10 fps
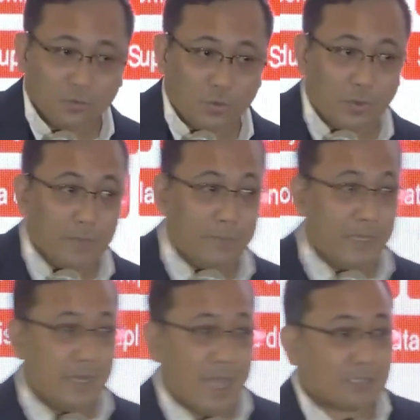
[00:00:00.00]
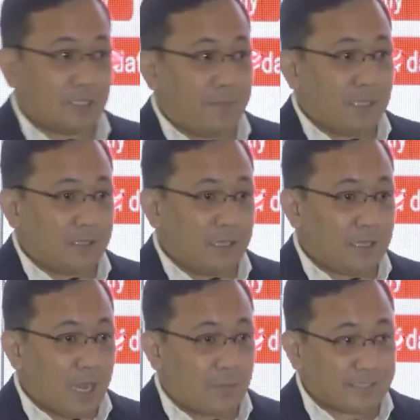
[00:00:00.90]
we will be
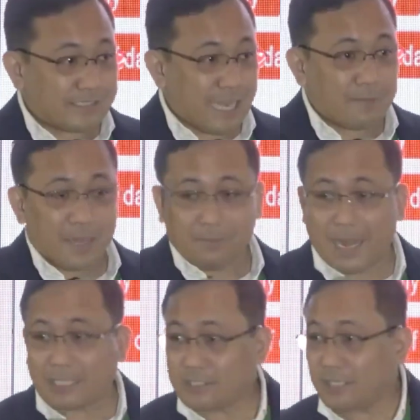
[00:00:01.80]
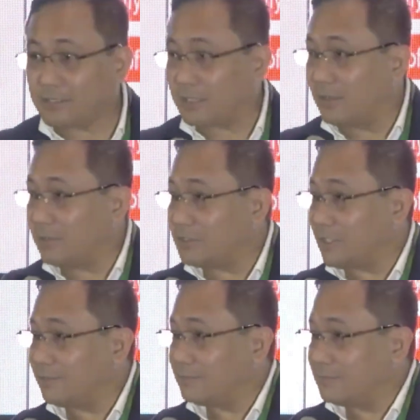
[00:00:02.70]
activating our semi-blockchain technology.